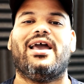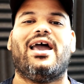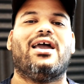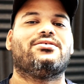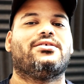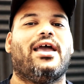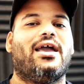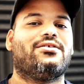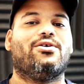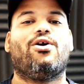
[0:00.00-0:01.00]

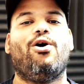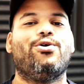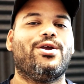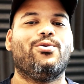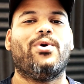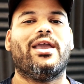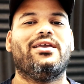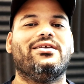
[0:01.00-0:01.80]
#TheCodingWay.